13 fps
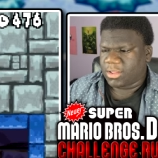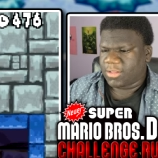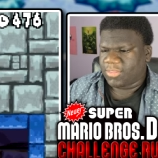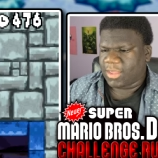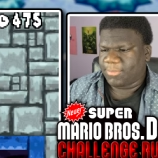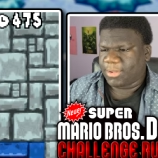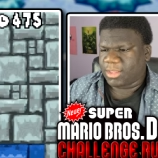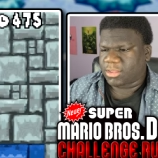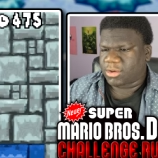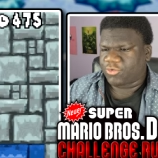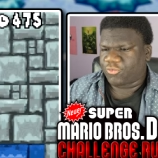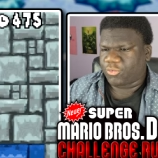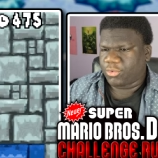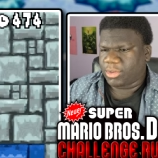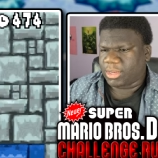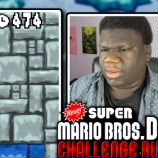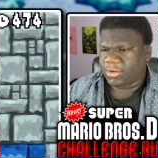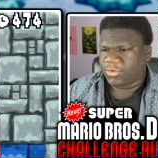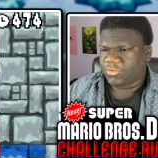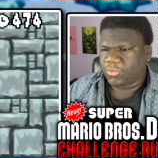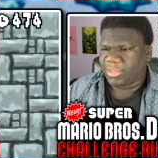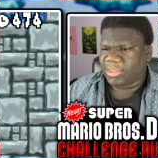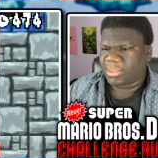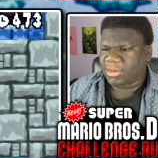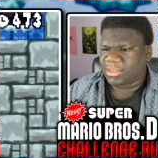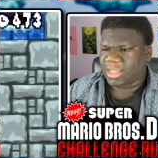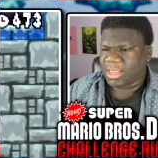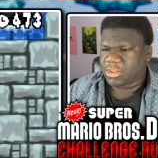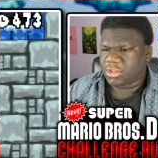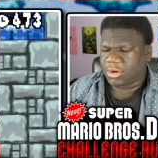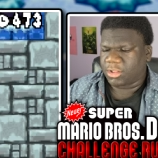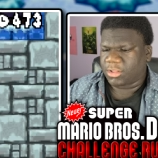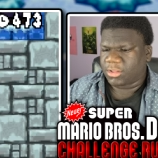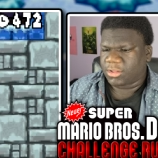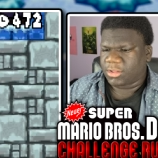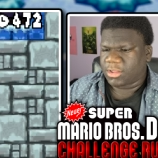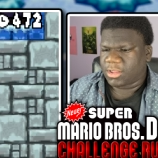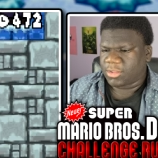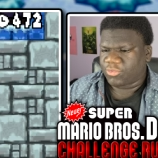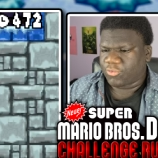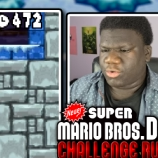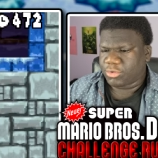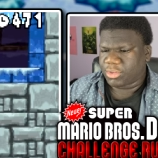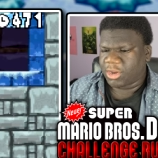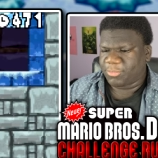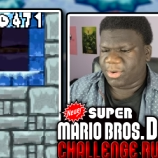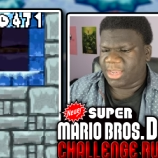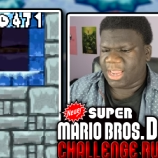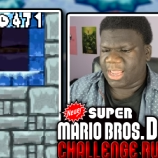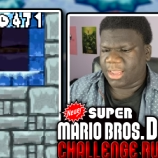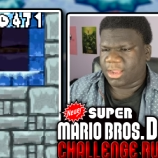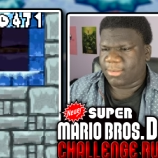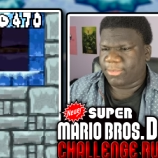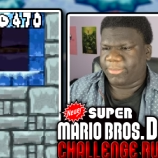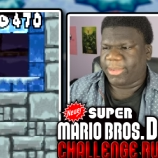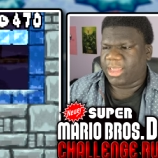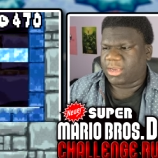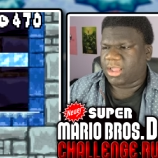That'd be truly, truly sensational. Throw your stupid, yeah, come on, man.